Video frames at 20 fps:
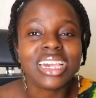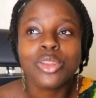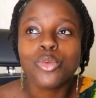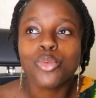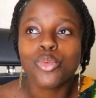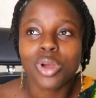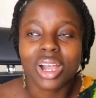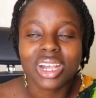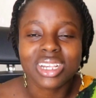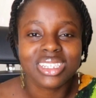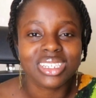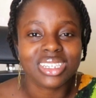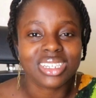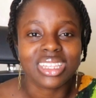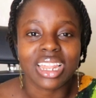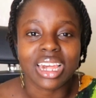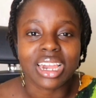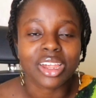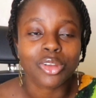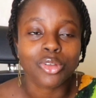it works
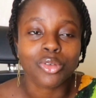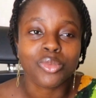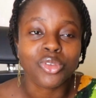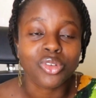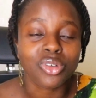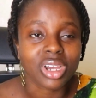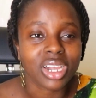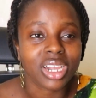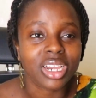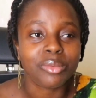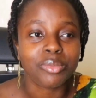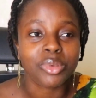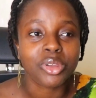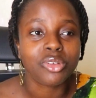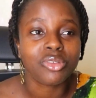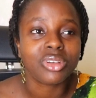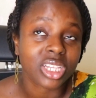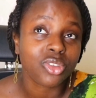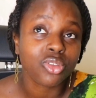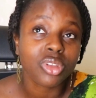just like a normal card,
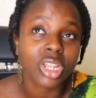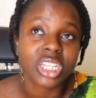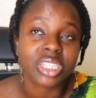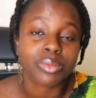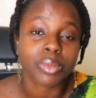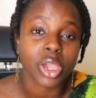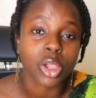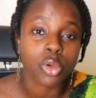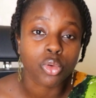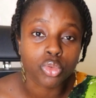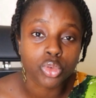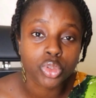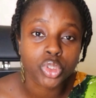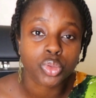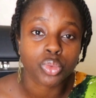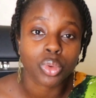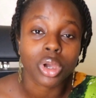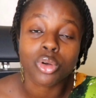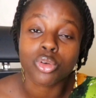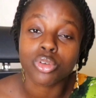because as soon as my
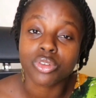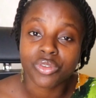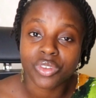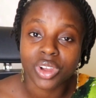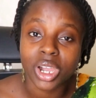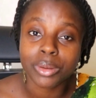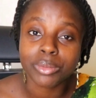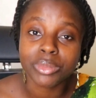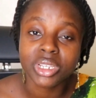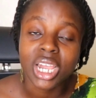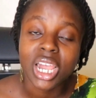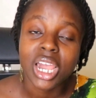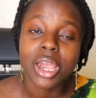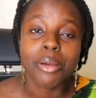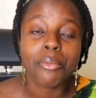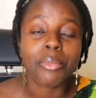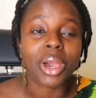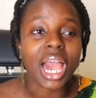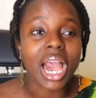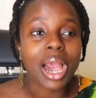goods were confirmed
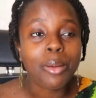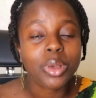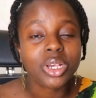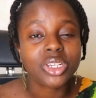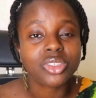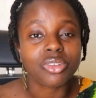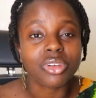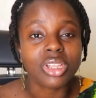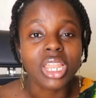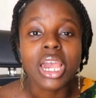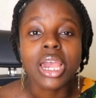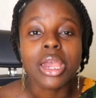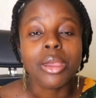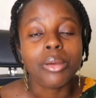by Amazon,